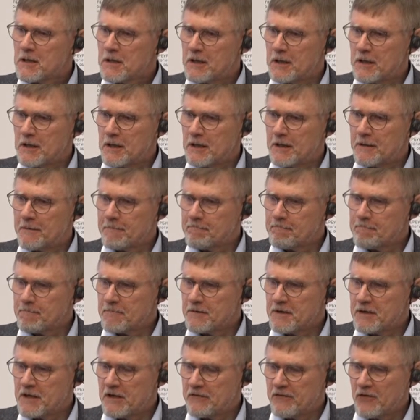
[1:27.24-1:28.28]
um,
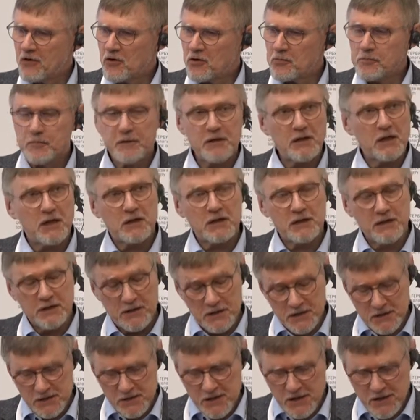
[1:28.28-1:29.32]
developed null
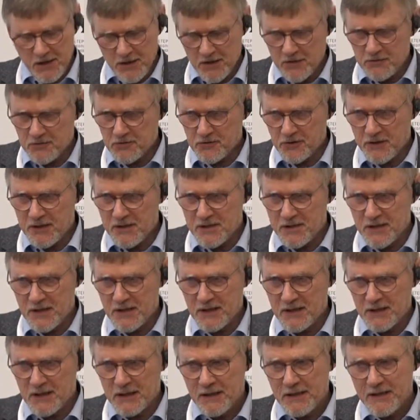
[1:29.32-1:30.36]
index countries,
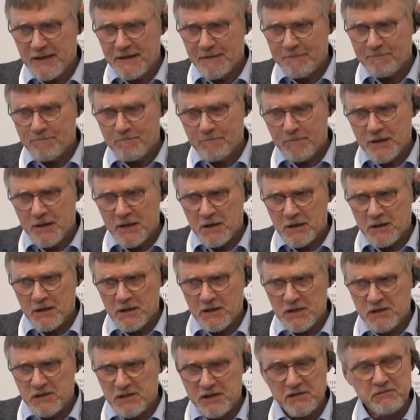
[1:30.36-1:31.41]
and
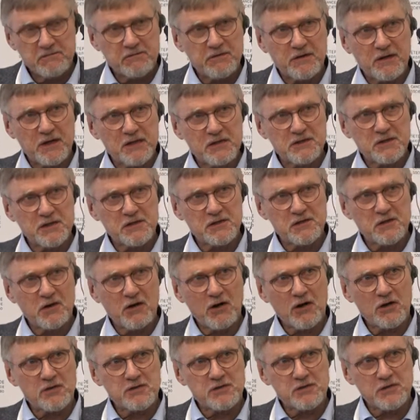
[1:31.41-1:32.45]
this difference is
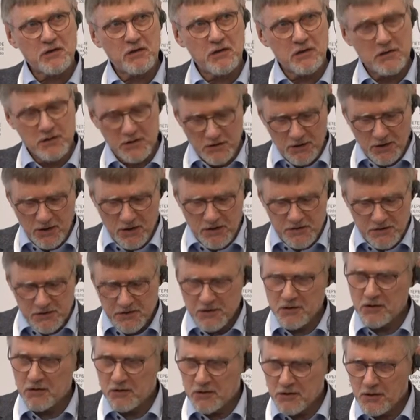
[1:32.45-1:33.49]
largely,
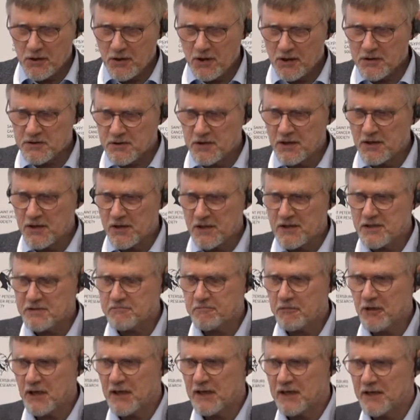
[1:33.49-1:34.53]
largely, largely
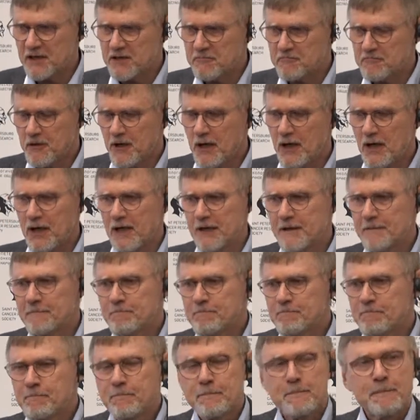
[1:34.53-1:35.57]
explained by
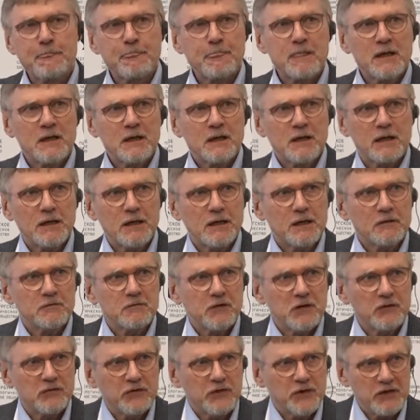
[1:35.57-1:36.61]
uh,
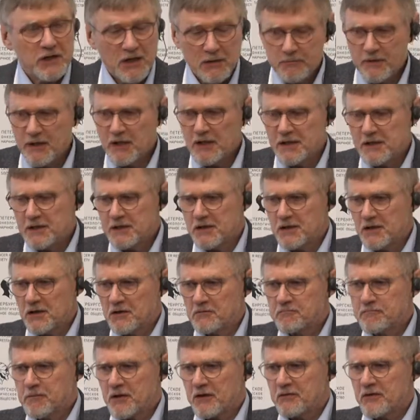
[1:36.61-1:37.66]
availability
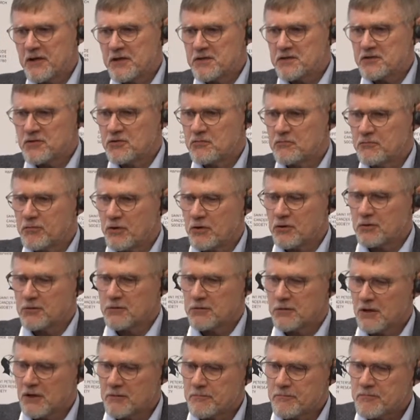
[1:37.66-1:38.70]
of prevention
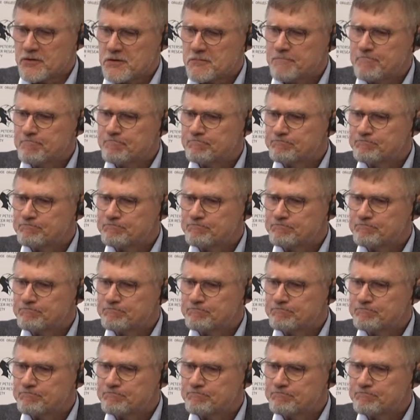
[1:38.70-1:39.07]
programs.